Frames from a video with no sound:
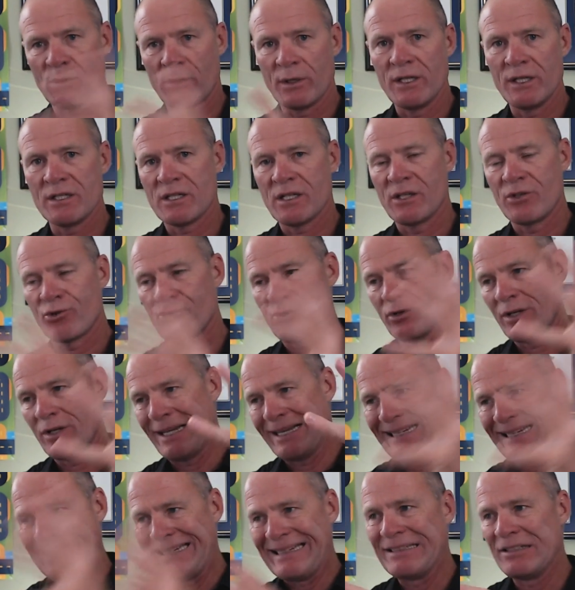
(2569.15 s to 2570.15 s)
20th
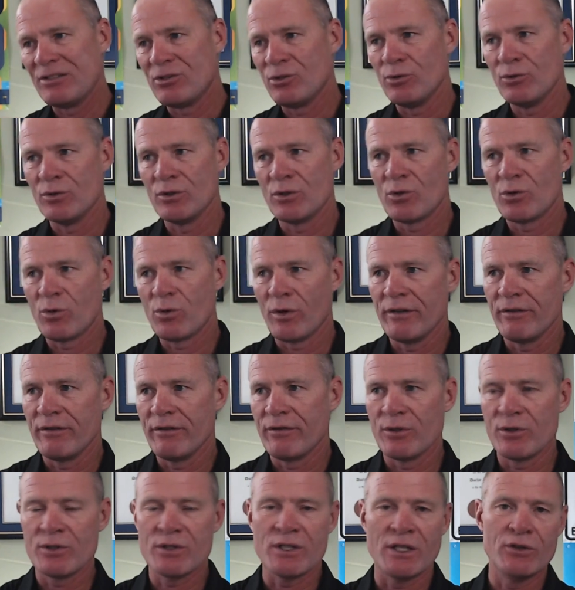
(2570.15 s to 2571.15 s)
century and into the
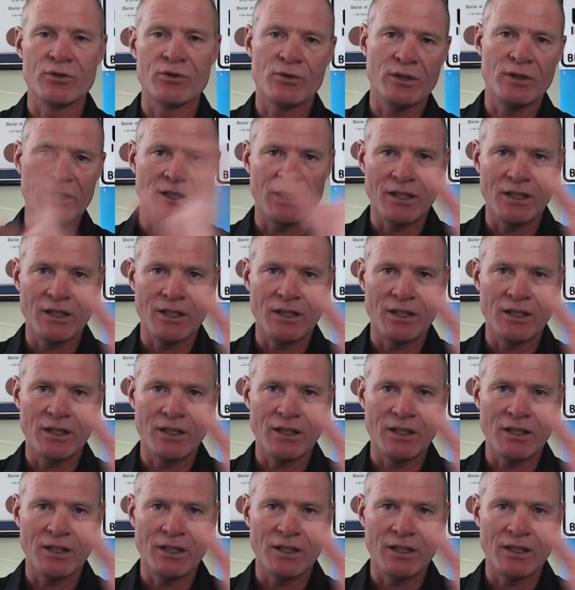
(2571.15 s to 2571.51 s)
21st century.